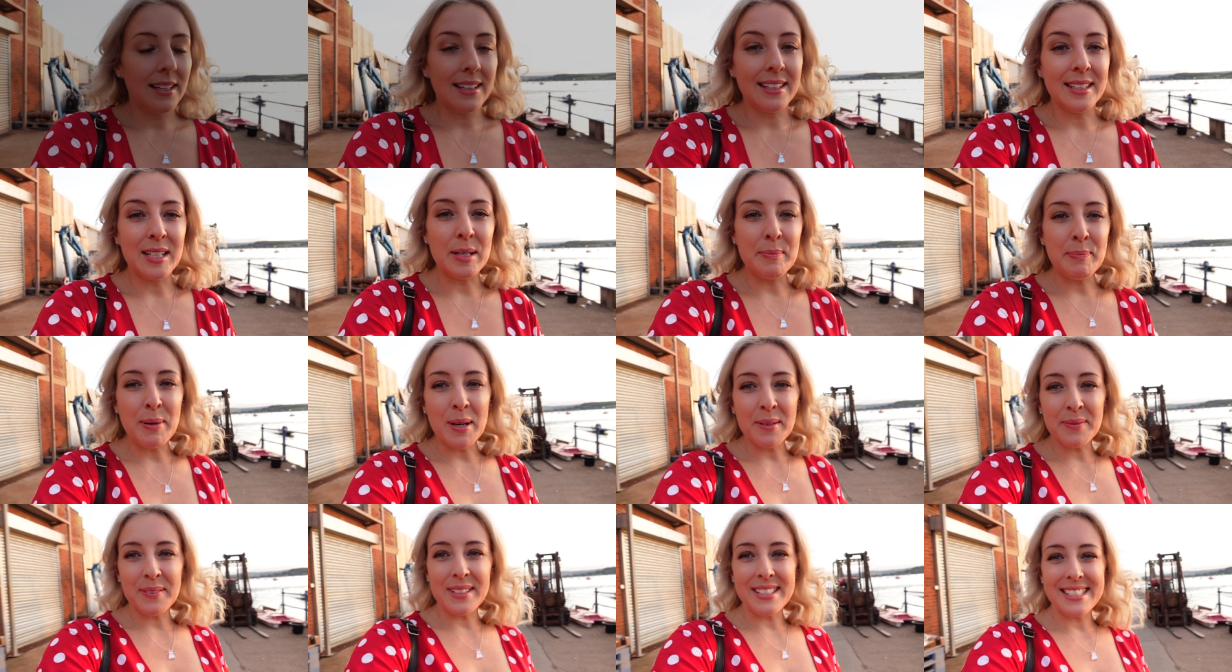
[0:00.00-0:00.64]
little
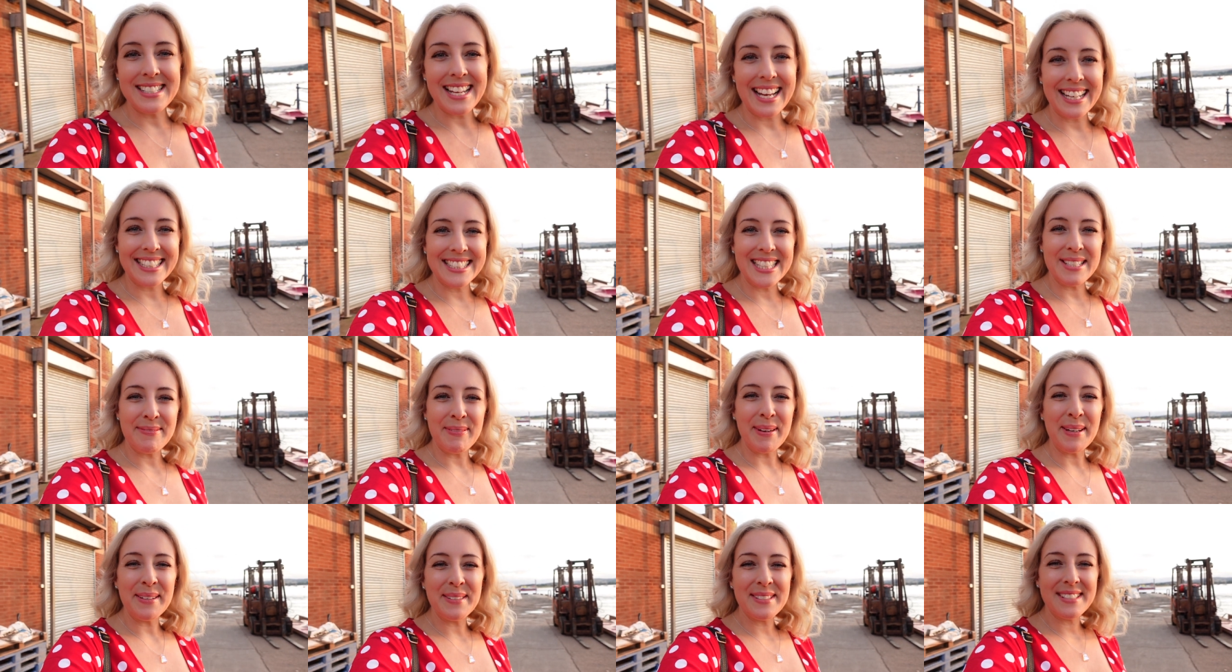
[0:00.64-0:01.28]
puffin
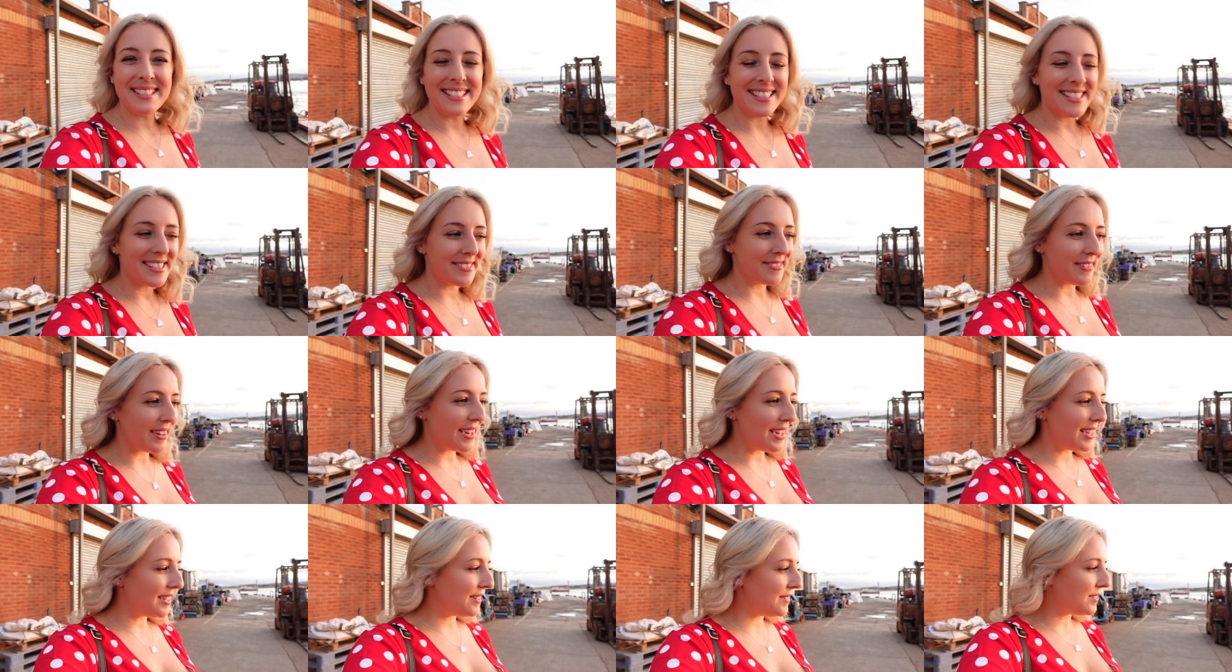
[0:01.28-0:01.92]
taxi boat's just
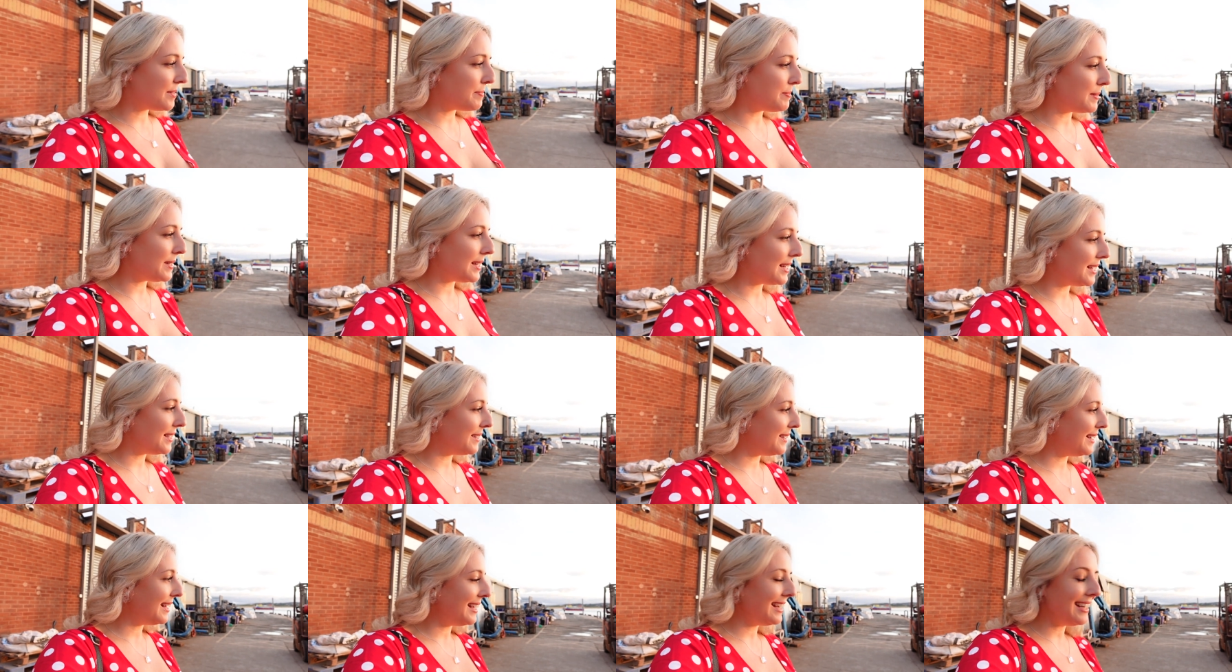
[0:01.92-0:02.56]
arrived
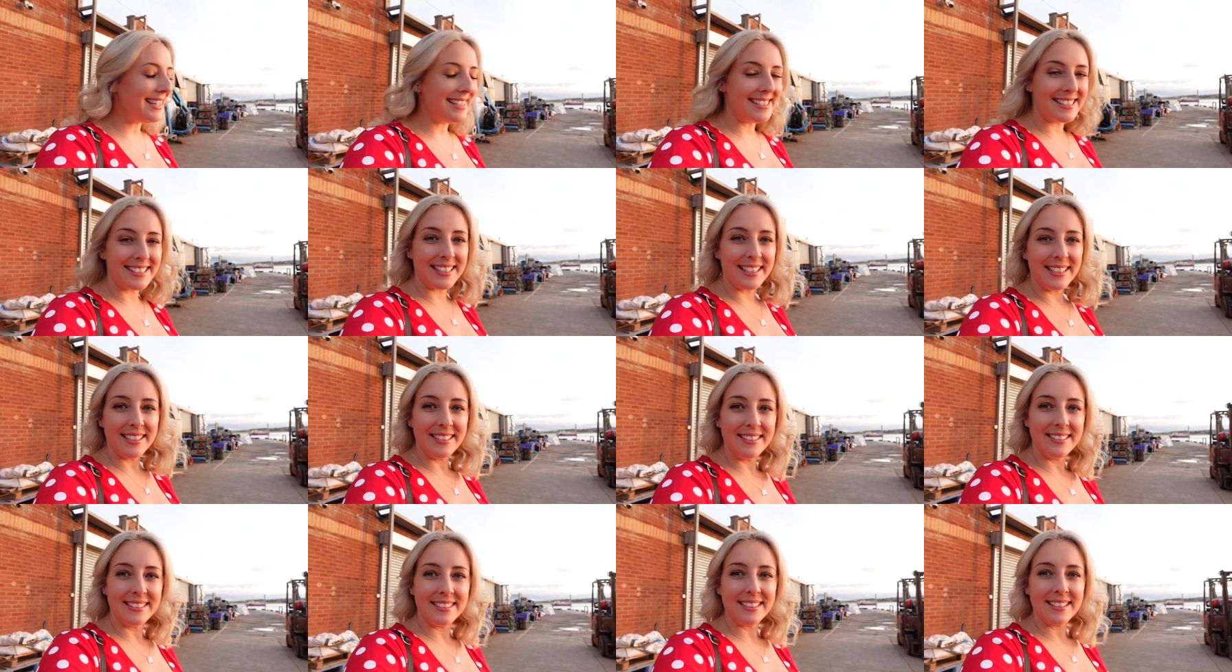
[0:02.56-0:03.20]
below here, so
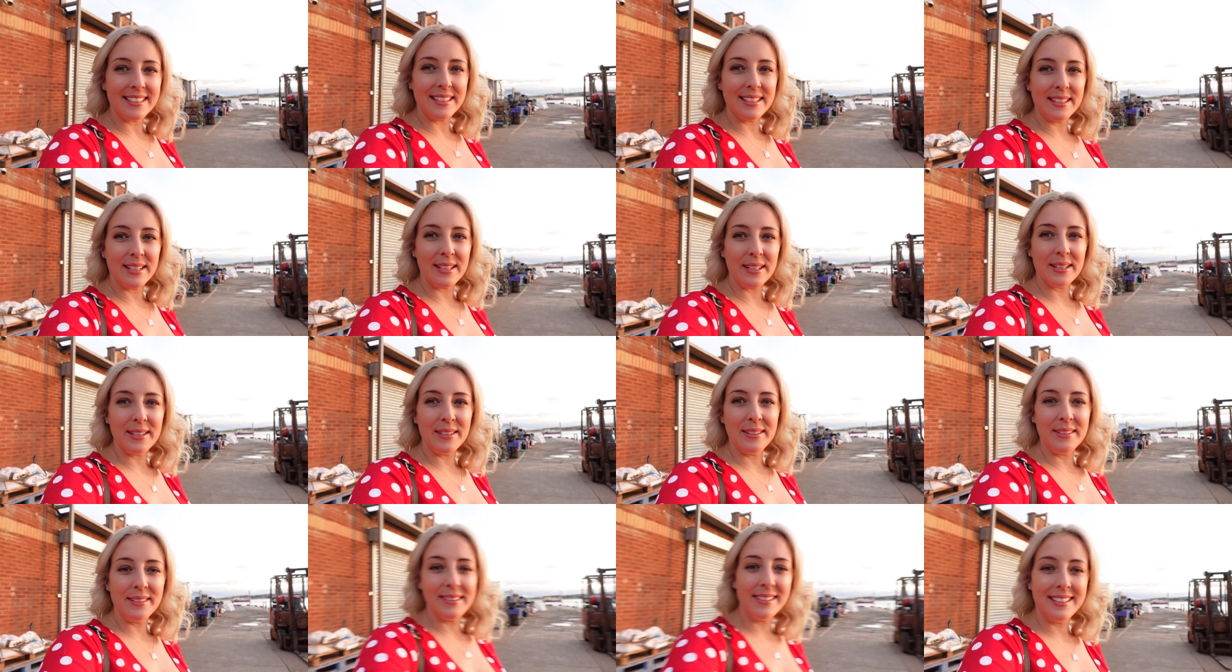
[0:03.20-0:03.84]
I'm gonna
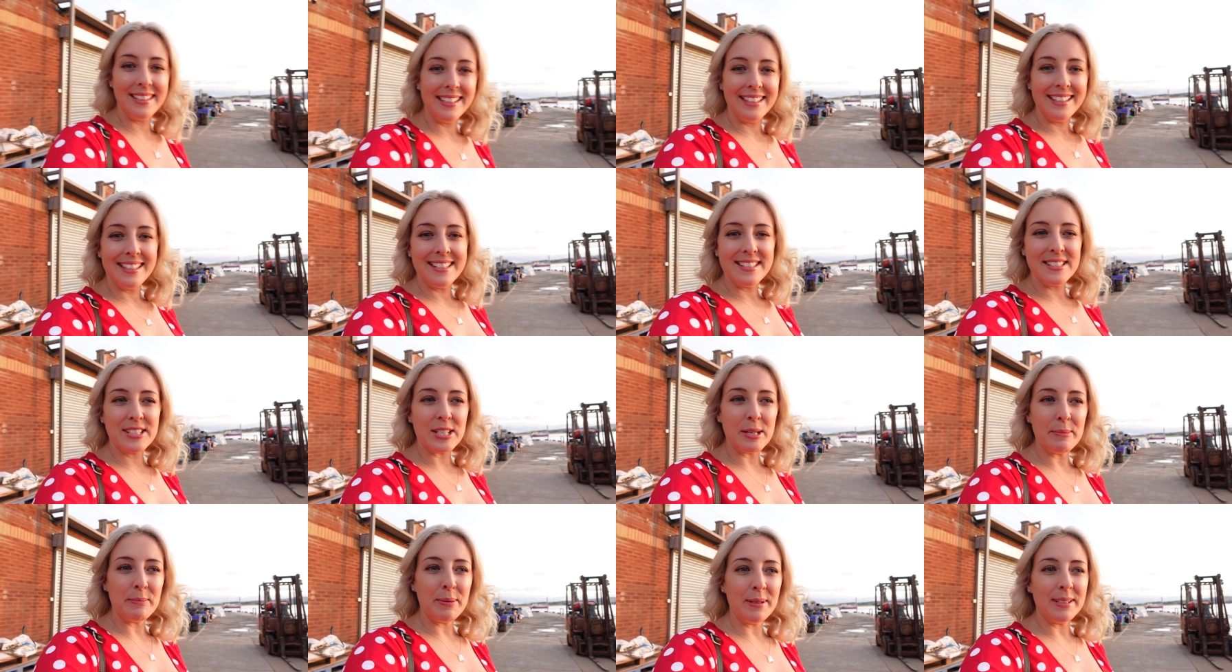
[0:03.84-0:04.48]
go
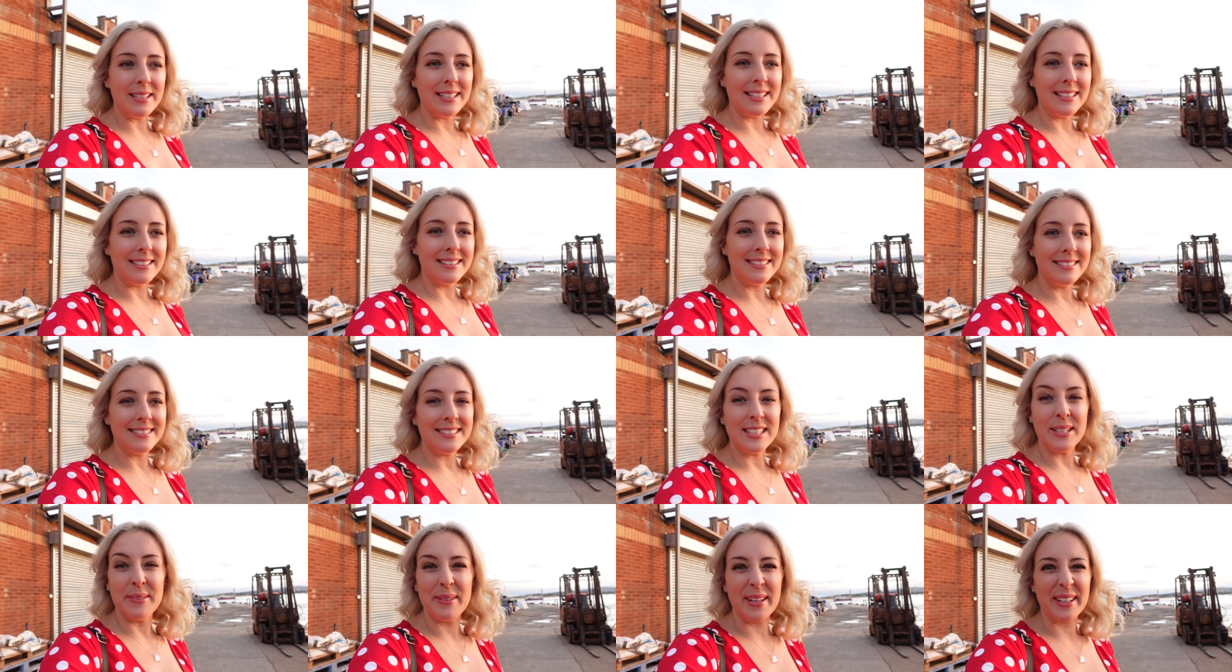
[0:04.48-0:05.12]
jump on it.
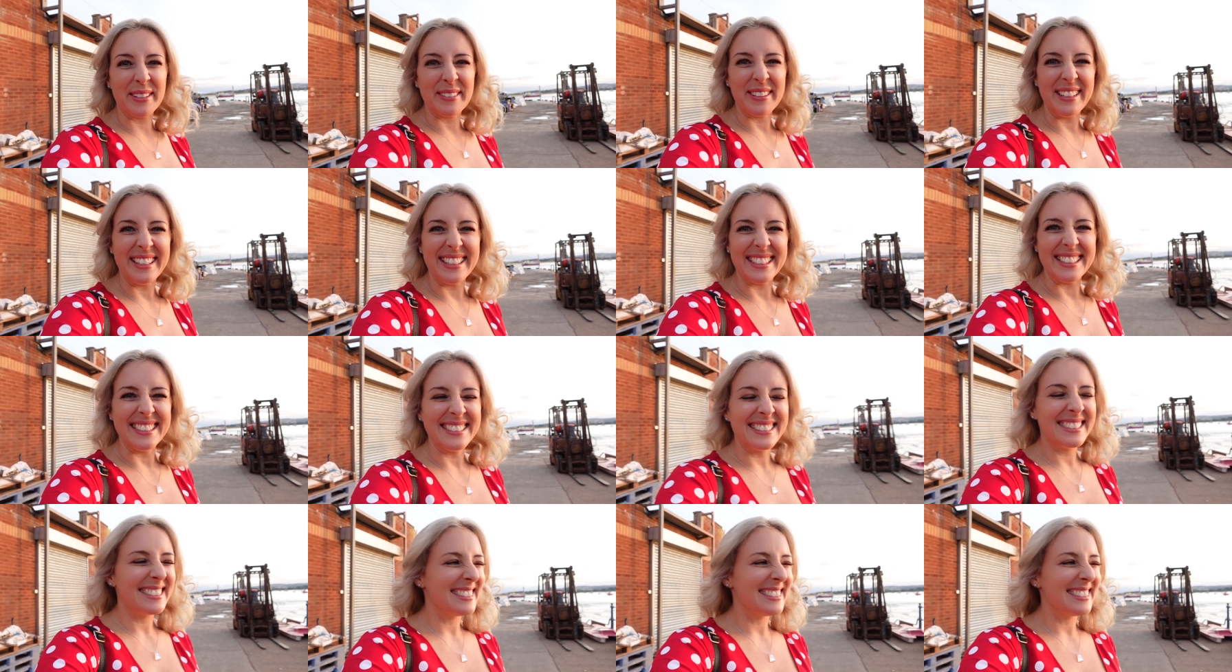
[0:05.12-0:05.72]
Don't know where Craig is,